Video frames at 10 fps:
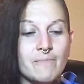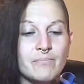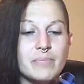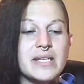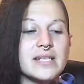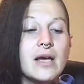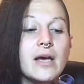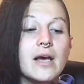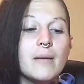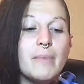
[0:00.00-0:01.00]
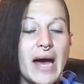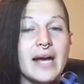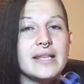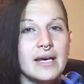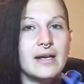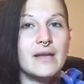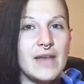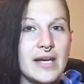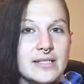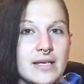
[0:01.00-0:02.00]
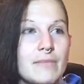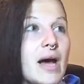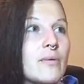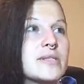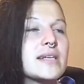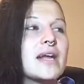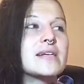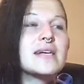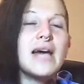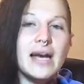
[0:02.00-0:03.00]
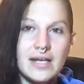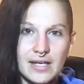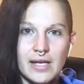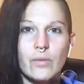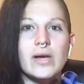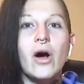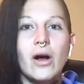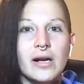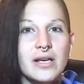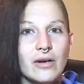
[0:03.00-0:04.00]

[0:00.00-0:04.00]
because back then on that team, I wasn't as guided like we are here.